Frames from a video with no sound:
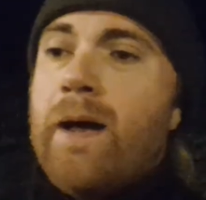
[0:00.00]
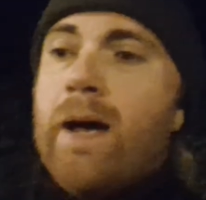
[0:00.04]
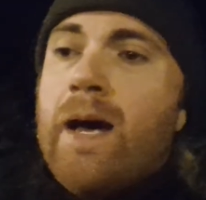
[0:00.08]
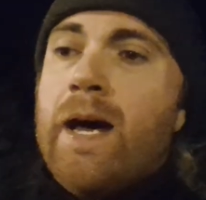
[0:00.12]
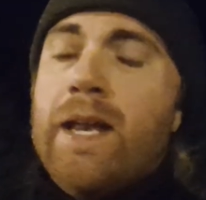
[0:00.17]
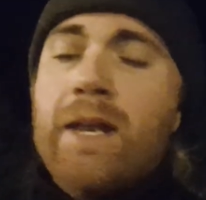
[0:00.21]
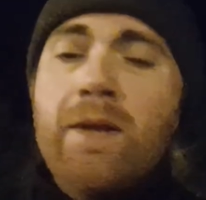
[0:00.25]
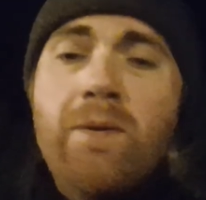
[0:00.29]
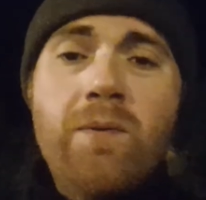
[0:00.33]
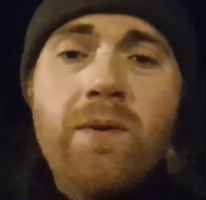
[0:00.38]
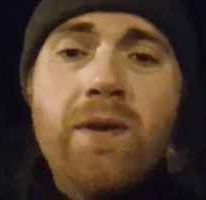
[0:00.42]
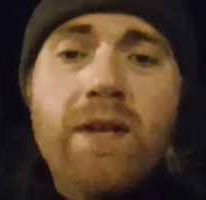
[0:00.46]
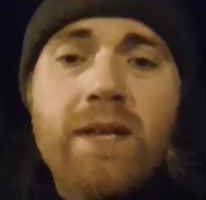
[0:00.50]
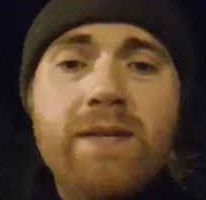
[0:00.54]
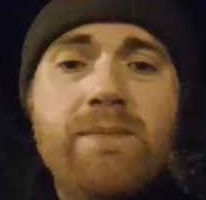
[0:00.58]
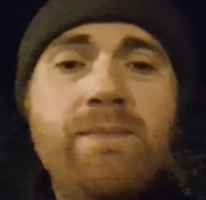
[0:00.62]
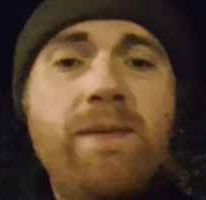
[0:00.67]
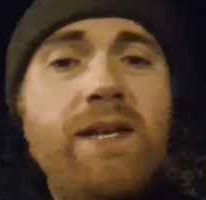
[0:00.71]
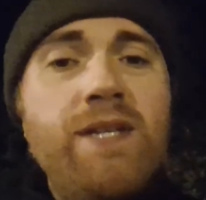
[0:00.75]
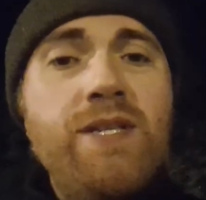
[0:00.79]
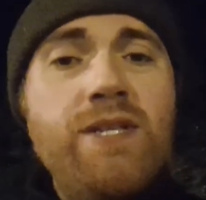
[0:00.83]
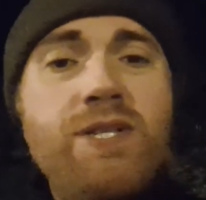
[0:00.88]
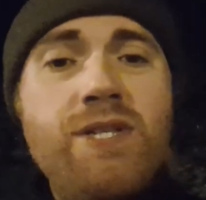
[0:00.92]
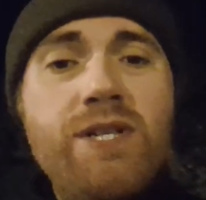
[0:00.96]
I didn't want to
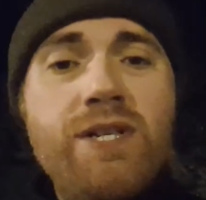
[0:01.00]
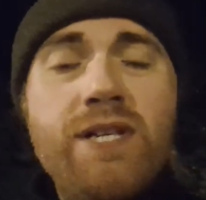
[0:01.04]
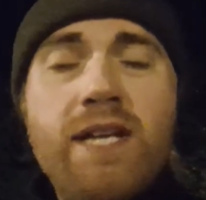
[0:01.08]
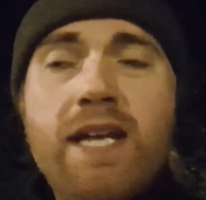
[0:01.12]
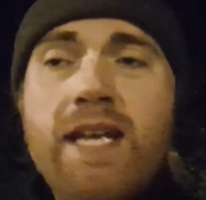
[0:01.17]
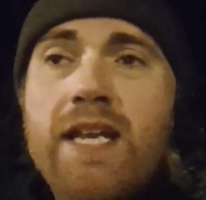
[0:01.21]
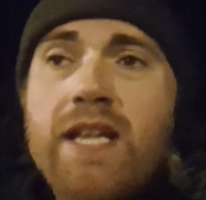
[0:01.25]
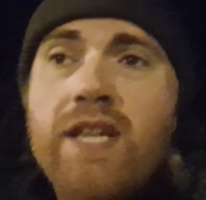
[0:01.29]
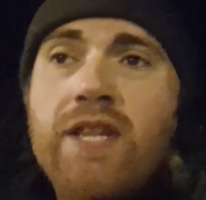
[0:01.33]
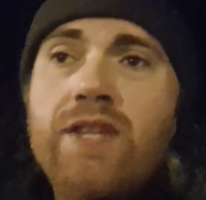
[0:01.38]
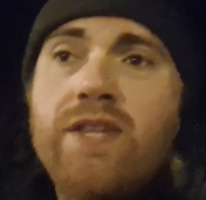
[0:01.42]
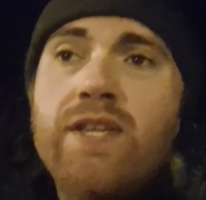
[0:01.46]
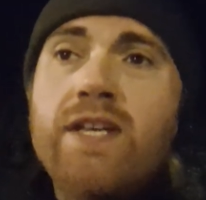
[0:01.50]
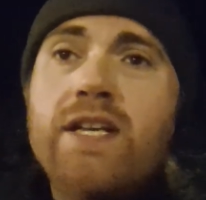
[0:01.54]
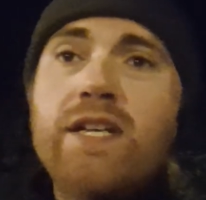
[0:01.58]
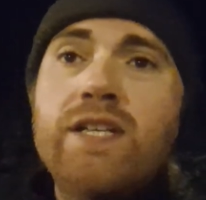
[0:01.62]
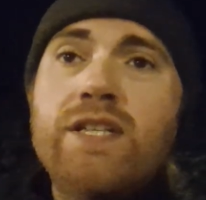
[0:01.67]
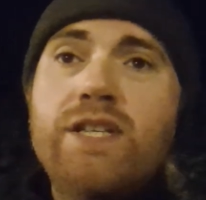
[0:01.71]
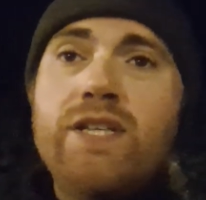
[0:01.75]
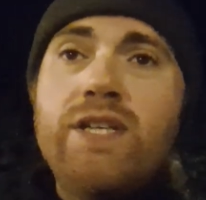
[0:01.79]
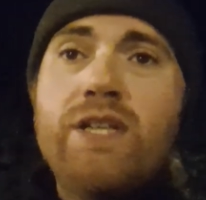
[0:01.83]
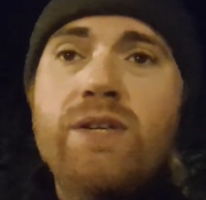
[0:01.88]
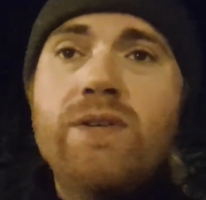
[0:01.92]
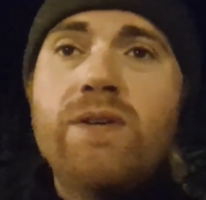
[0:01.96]
mention anything
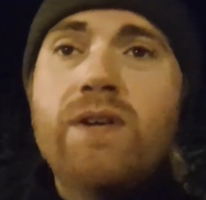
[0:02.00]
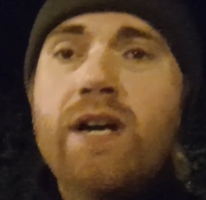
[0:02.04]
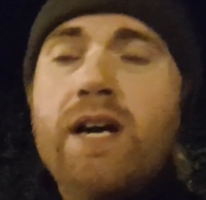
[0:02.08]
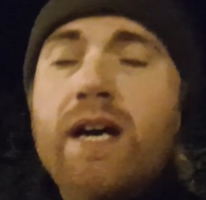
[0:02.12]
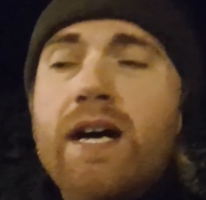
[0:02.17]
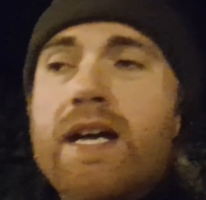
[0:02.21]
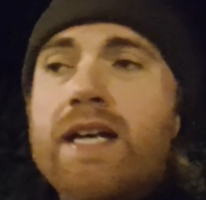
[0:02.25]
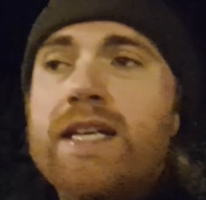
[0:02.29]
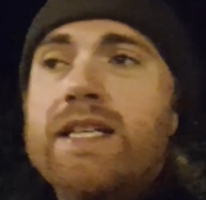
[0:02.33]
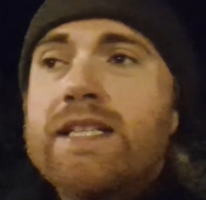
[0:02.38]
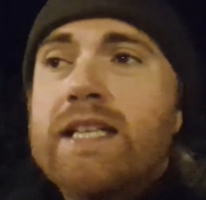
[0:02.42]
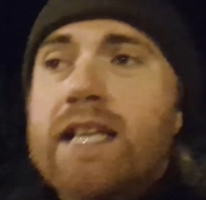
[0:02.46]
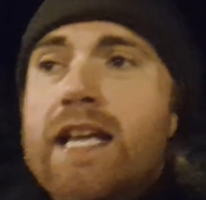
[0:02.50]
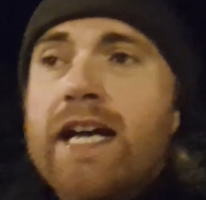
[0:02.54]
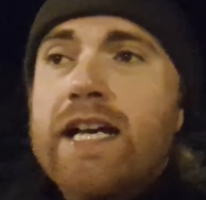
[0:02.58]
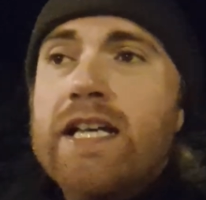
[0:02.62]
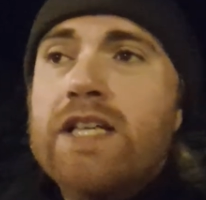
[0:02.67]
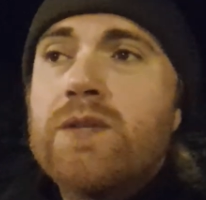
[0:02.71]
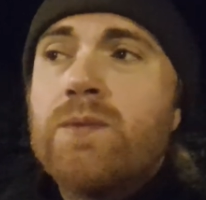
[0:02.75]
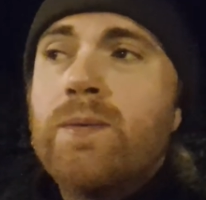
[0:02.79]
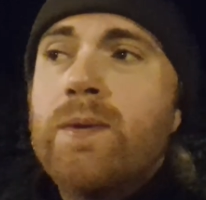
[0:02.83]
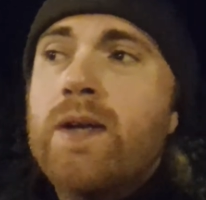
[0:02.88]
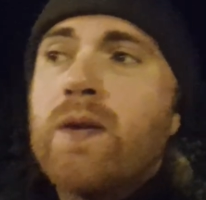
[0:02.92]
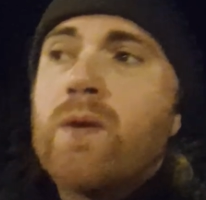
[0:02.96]
to you guys
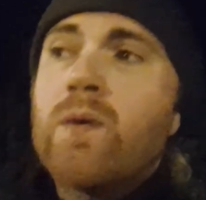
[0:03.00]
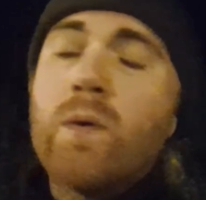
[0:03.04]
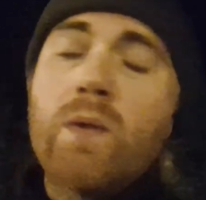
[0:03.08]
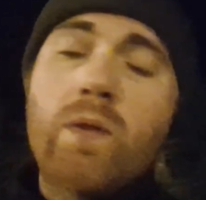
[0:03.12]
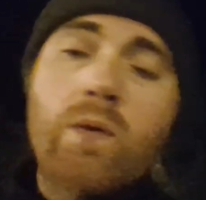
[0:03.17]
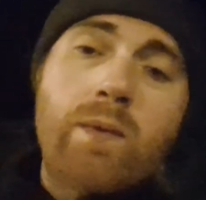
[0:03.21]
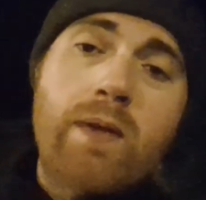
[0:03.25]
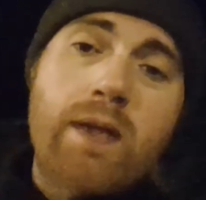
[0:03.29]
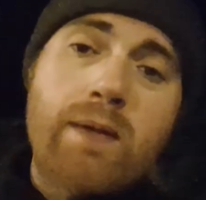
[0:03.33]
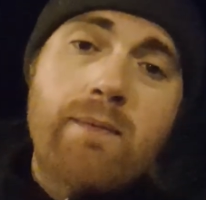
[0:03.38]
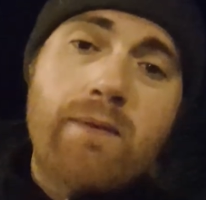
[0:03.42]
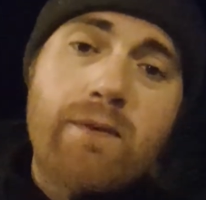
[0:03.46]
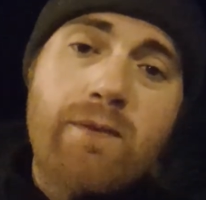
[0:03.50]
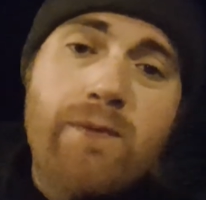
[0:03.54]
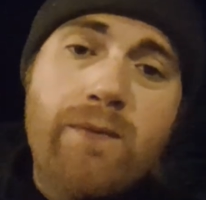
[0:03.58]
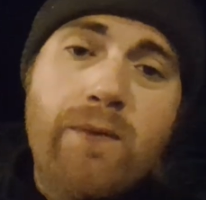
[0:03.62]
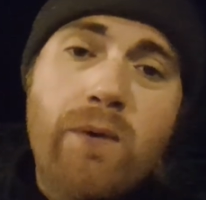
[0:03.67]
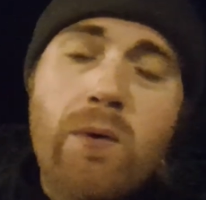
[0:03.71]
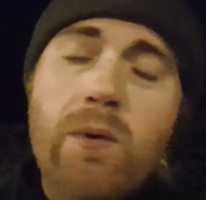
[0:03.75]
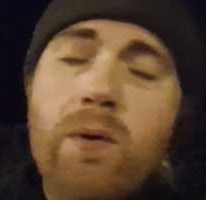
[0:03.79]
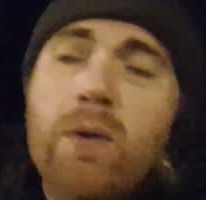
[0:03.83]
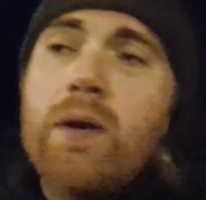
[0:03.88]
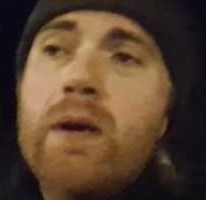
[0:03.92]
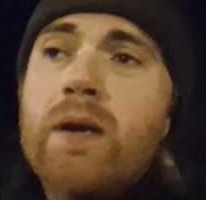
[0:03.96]
last week or the week
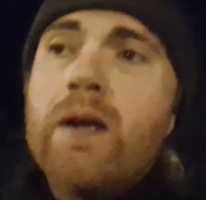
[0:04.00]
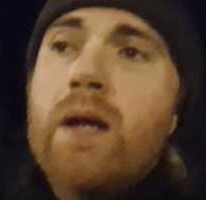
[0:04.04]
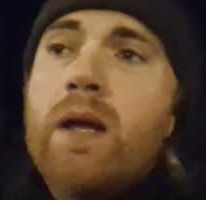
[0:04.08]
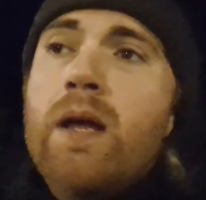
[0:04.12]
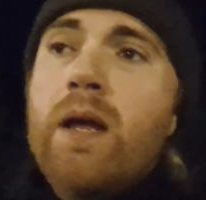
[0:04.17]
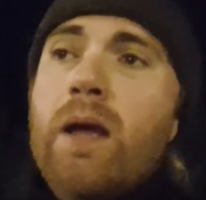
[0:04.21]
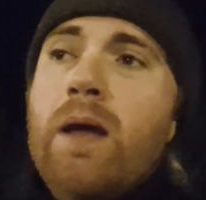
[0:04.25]
before,